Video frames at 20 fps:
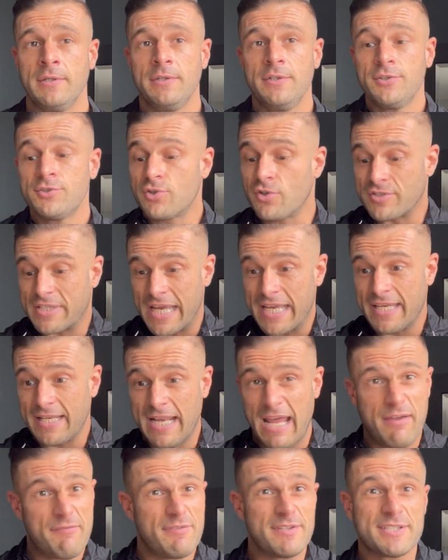So taking
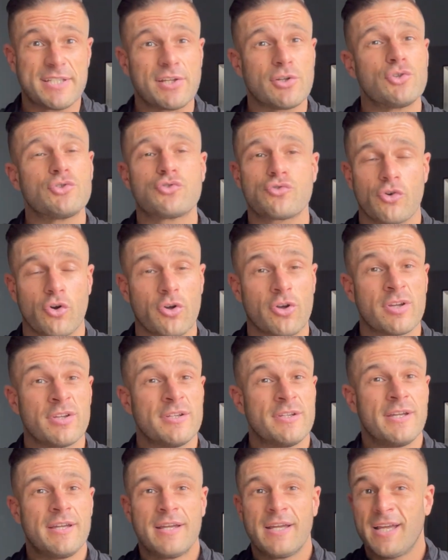every single drug
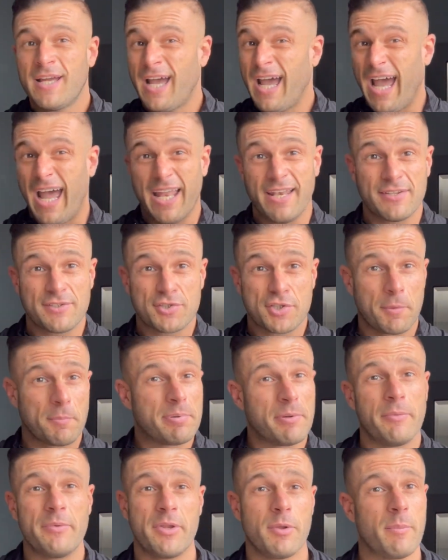and
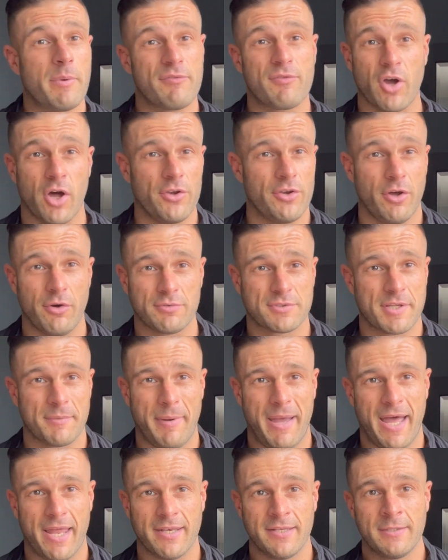supplement that we've got known to
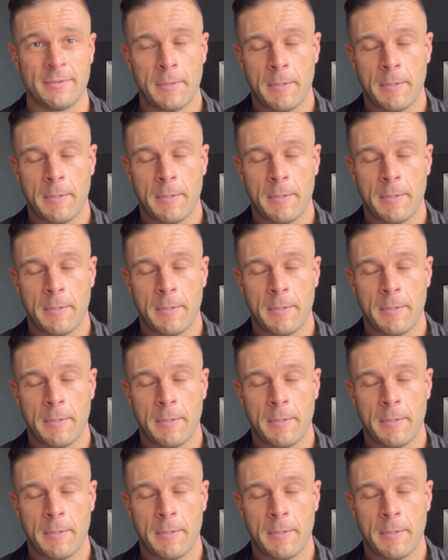man,